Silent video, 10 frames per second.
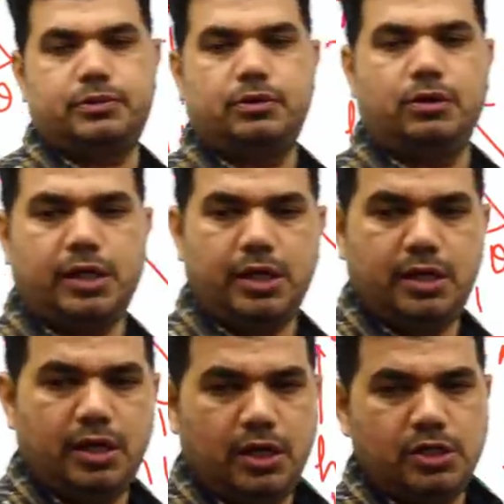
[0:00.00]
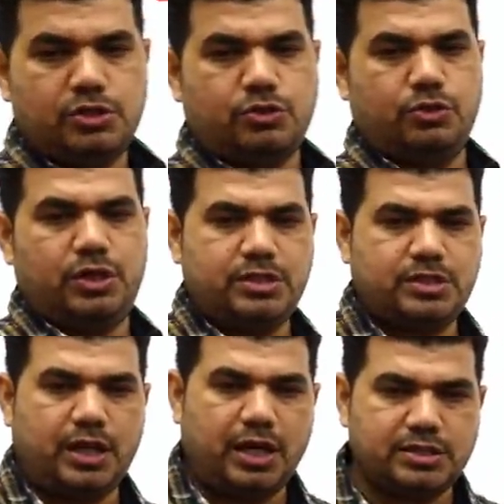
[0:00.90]
Okay, so is
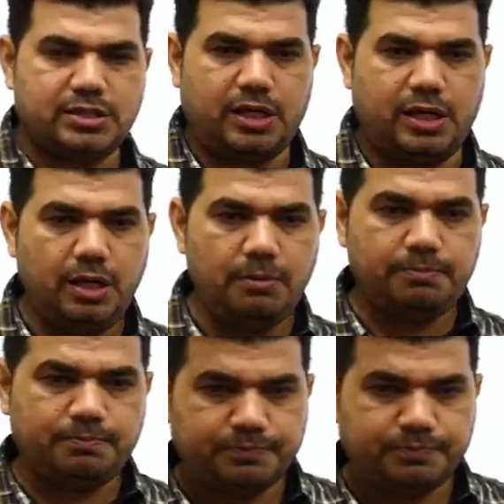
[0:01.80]
tarah se,